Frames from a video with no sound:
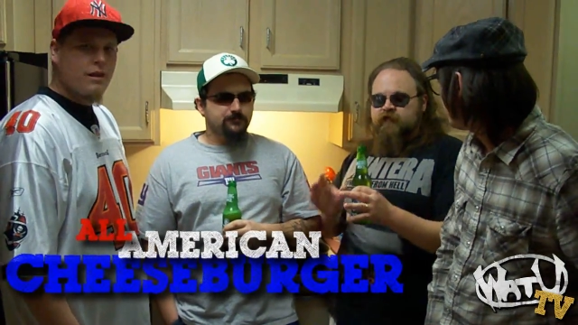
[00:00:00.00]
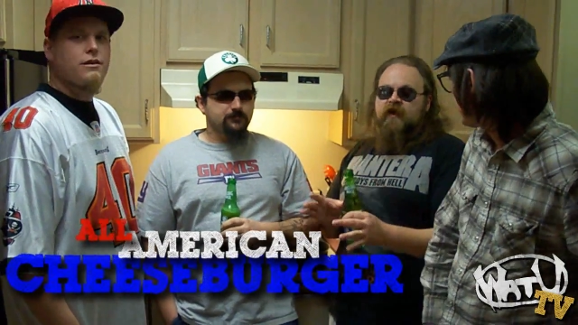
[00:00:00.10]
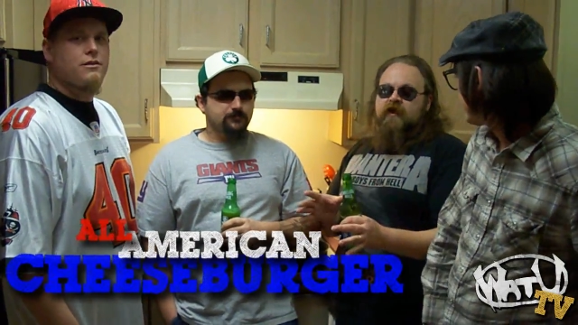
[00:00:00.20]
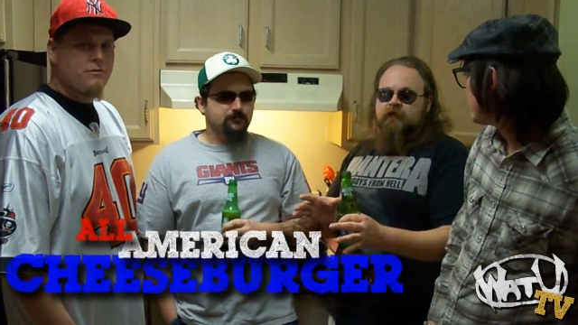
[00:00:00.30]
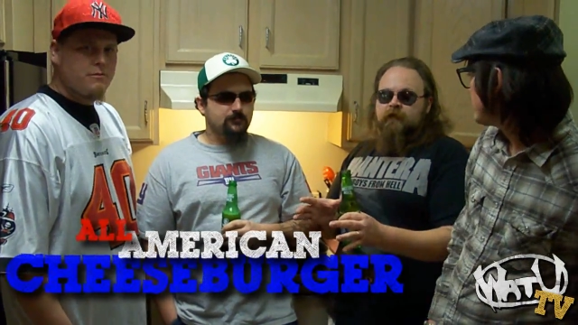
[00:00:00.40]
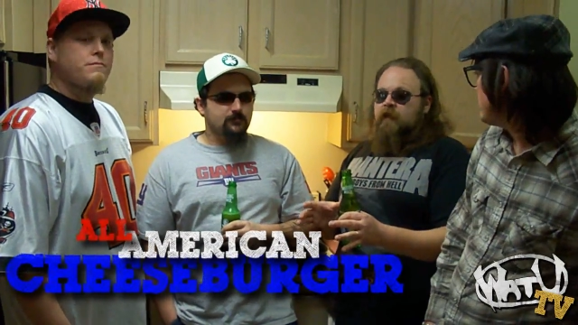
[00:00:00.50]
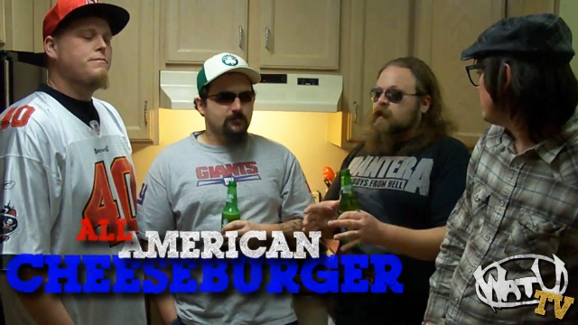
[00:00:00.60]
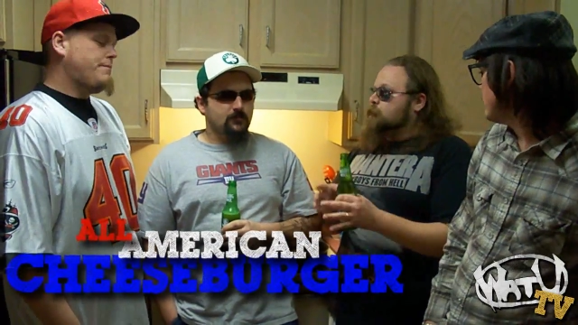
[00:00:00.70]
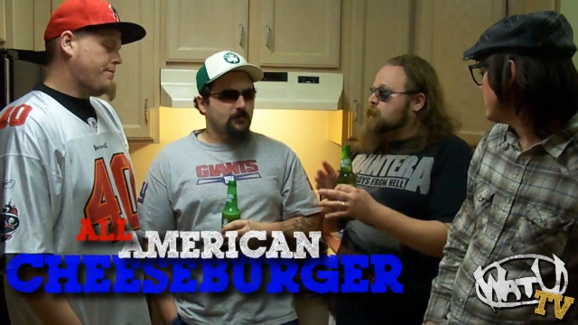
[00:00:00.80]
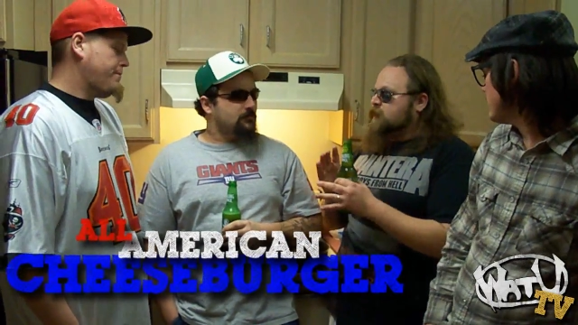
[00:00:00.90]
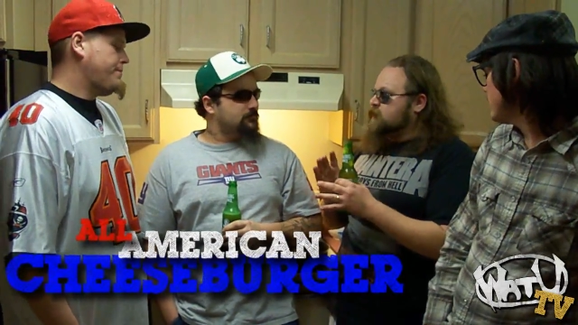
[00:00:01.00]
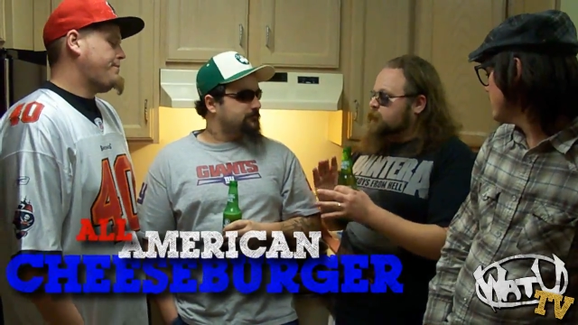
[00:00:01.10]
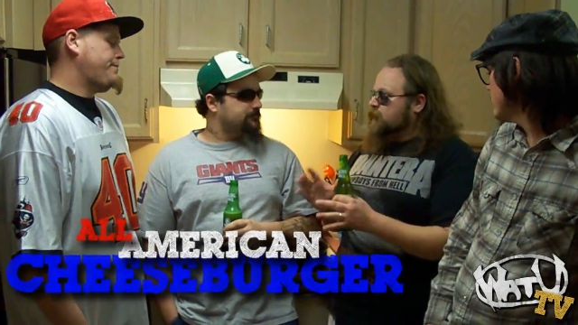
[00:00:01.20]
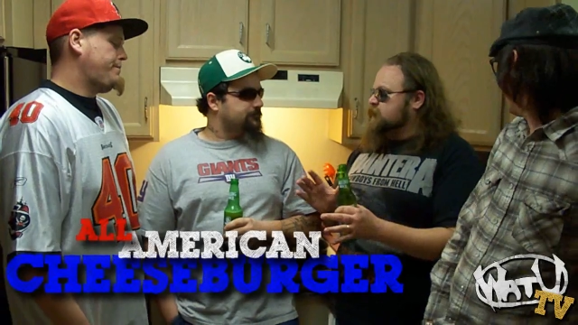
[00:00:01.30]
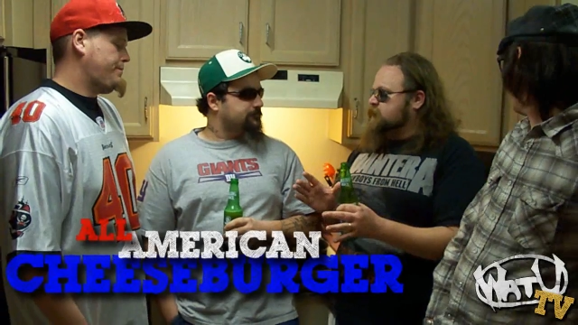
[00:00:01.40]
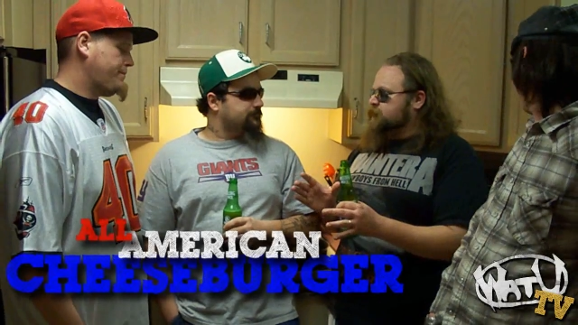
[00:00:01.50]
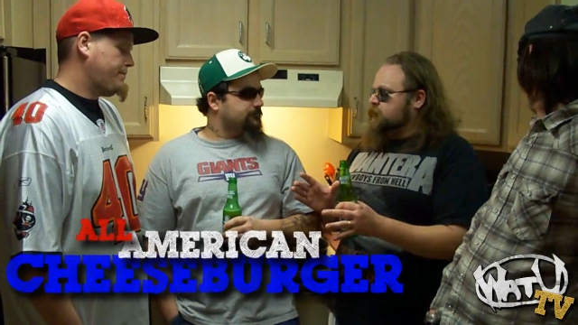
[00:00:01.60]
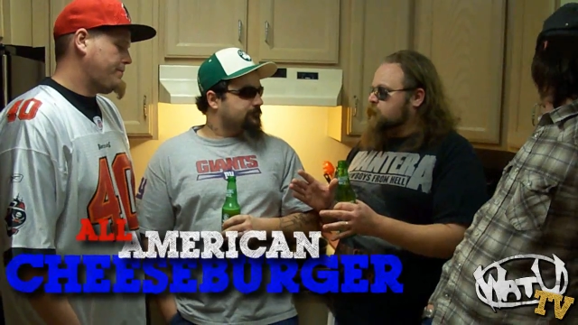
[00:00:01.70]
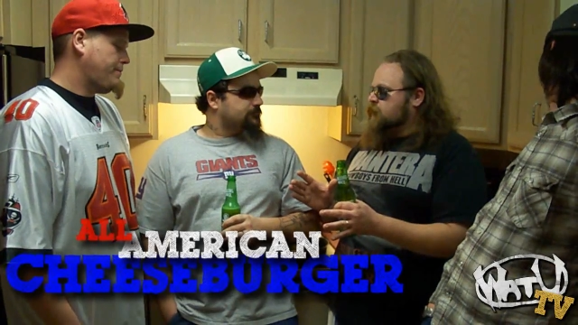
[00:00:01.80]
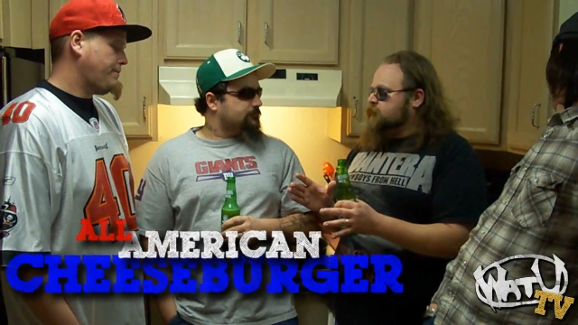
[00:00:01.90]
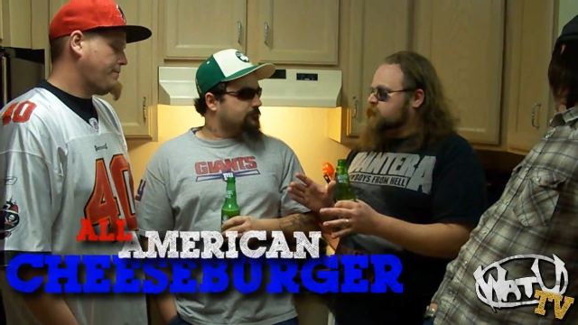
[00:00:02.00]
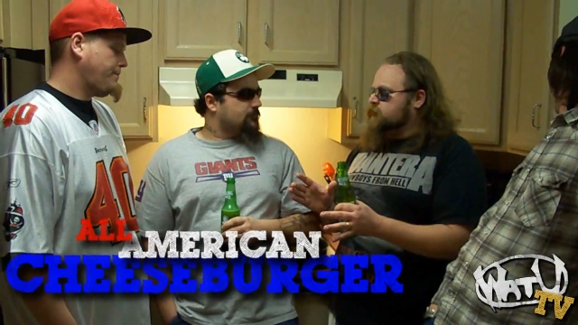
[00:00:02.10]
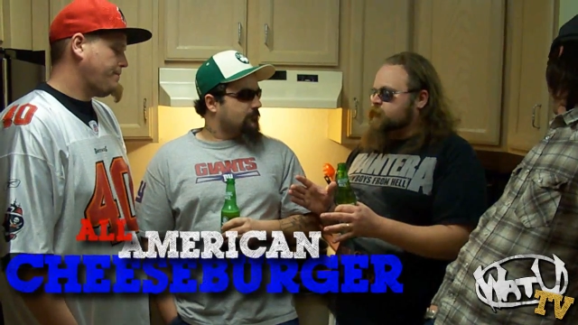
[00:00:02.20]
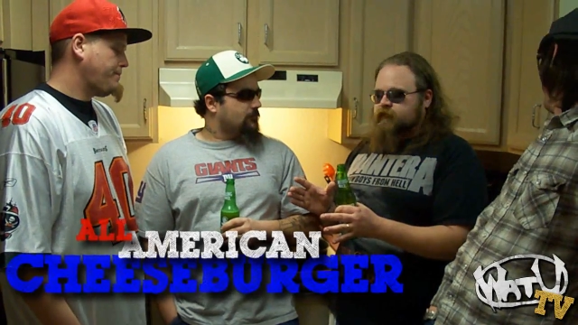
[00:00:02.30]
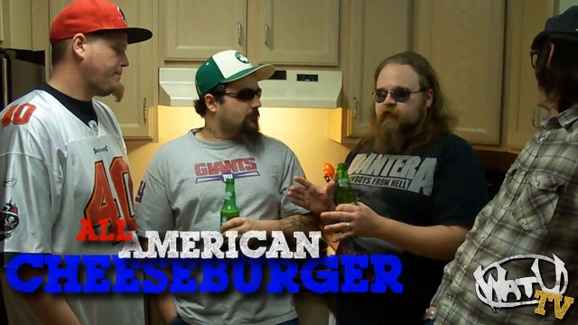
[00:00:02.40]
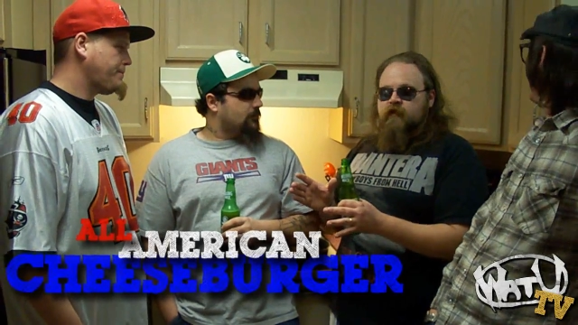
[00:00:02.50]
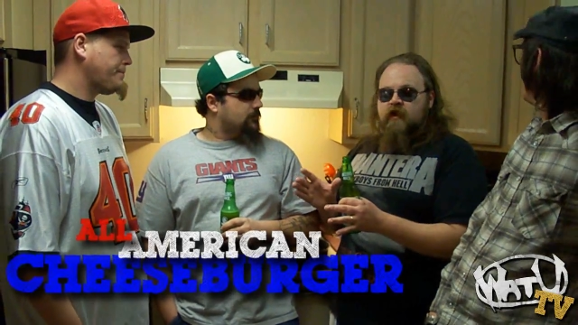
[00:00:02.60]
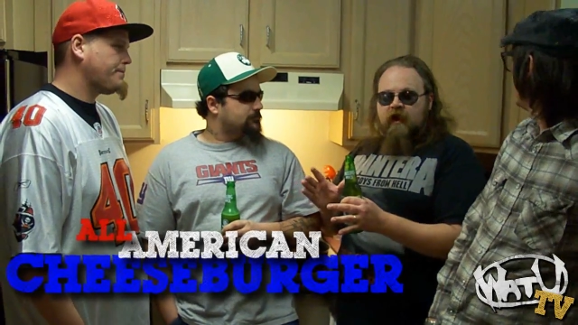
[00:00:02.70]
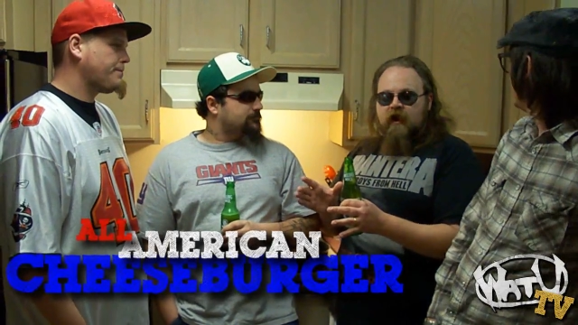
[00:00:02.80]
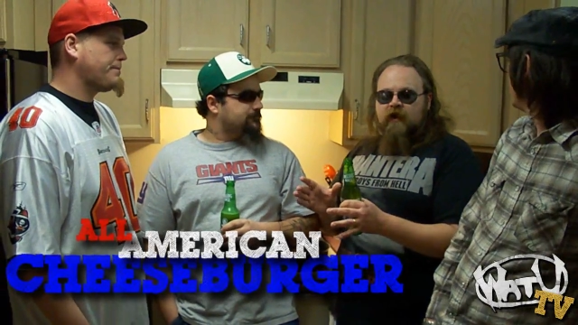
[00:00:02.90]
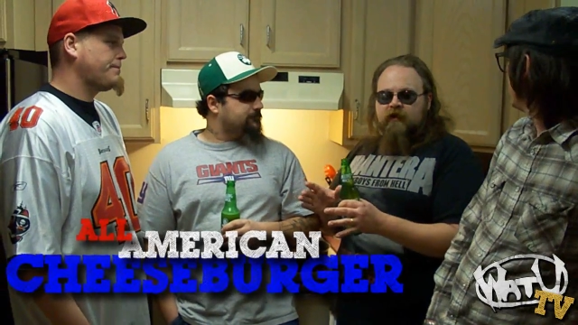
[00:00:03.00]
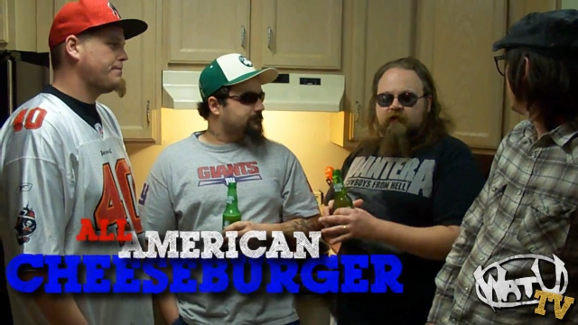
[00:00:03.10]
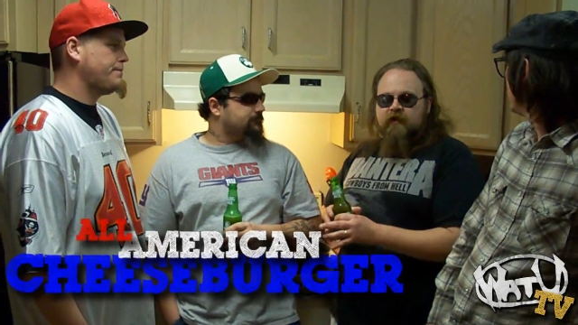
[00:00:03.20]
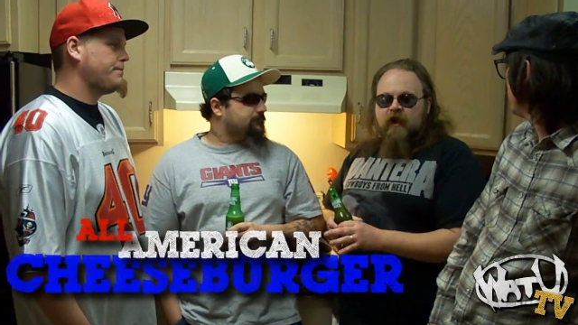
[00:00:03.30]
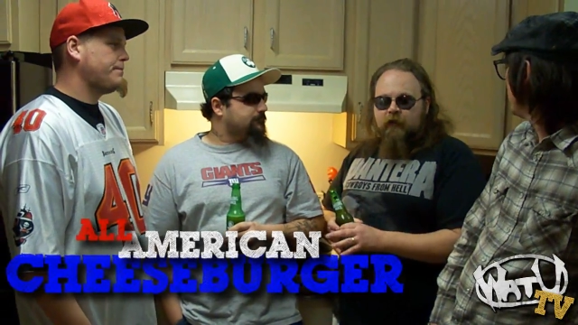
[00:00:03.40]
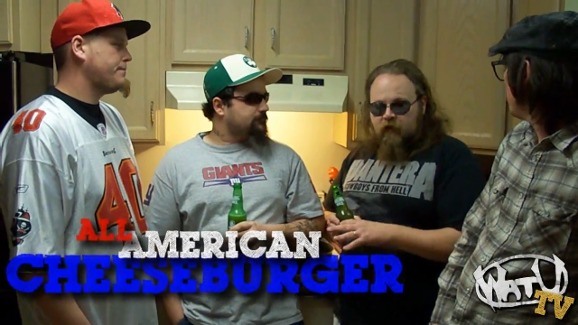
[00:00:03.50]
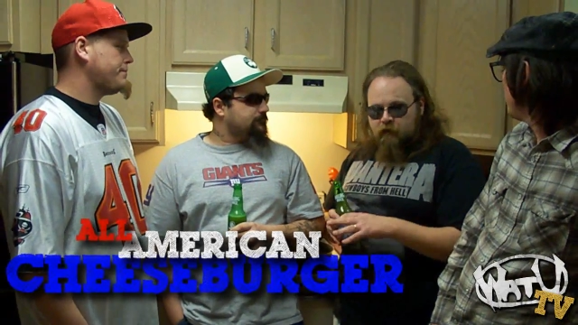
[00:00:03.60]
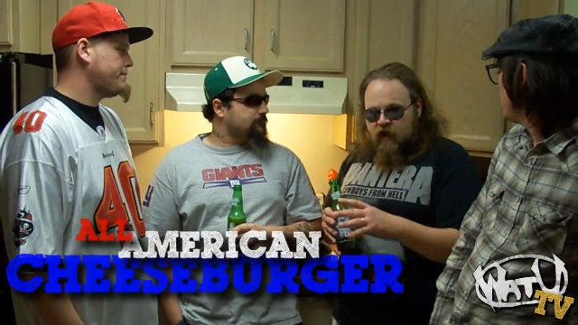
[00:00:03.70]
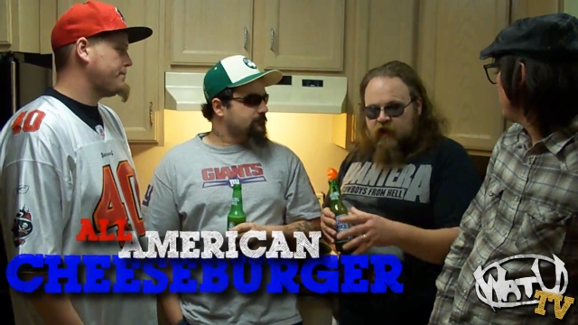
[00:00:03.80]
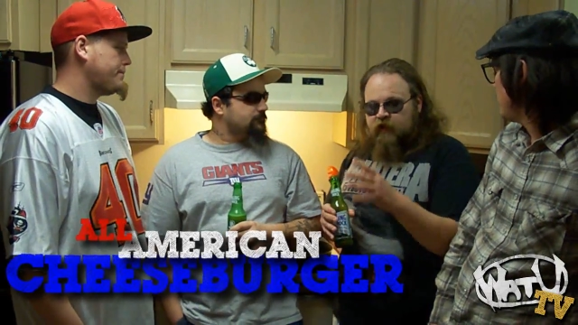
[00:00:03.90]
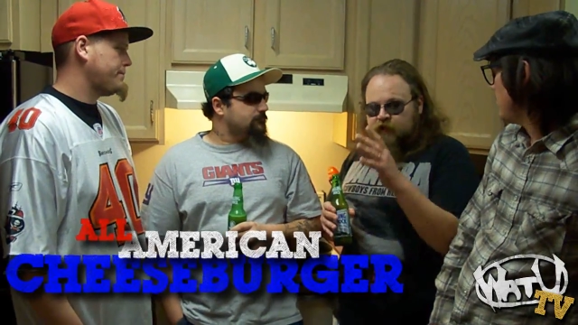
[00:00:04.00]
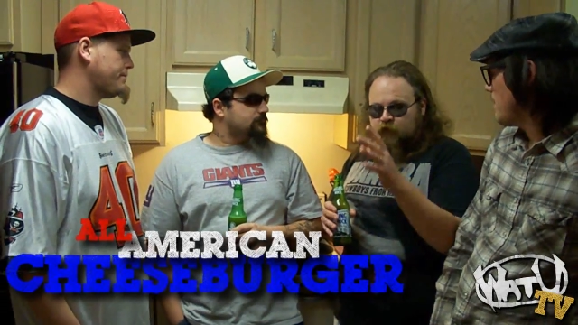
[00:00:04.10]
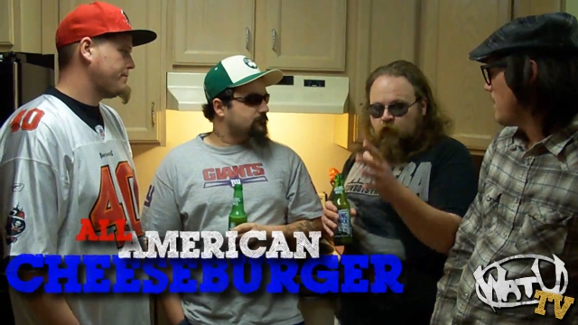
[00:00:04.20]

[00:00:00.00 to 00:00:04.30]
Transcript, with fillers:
Speaker 1: seen. Make it completely different than whatever you're used to. All right? I'm not making the